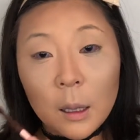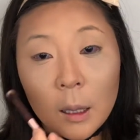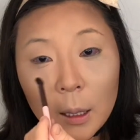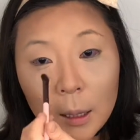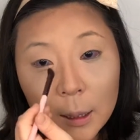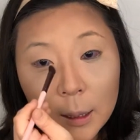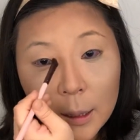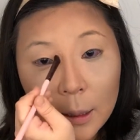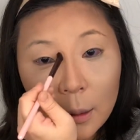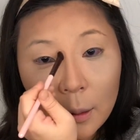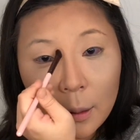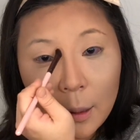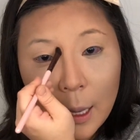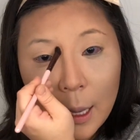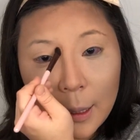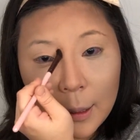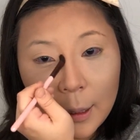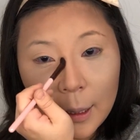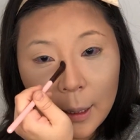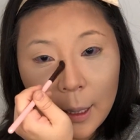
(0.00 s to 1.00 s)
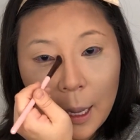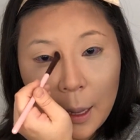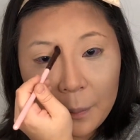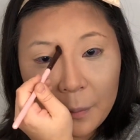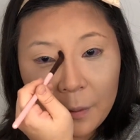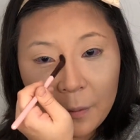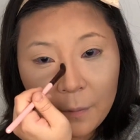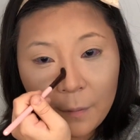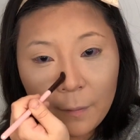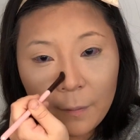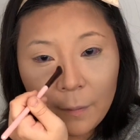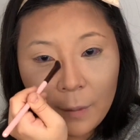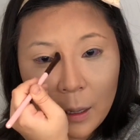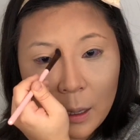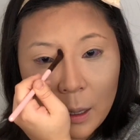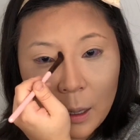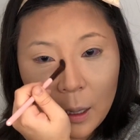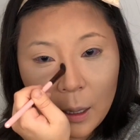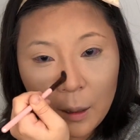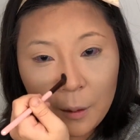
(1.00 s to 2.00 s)
because that can happen
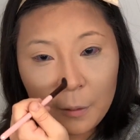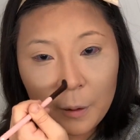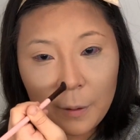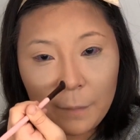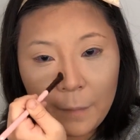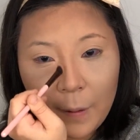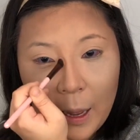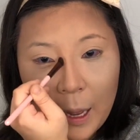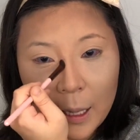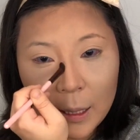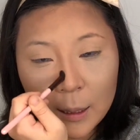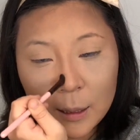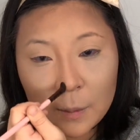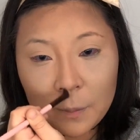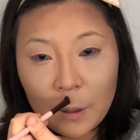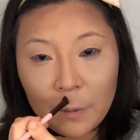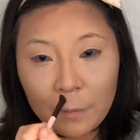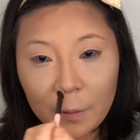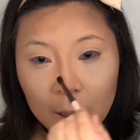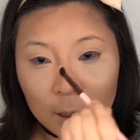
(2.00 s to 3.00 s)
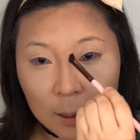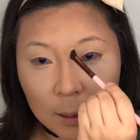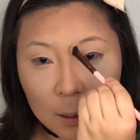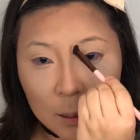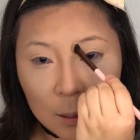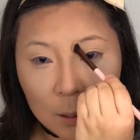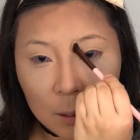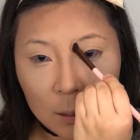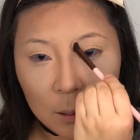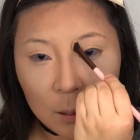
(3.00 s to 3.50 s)
very fast, my friends.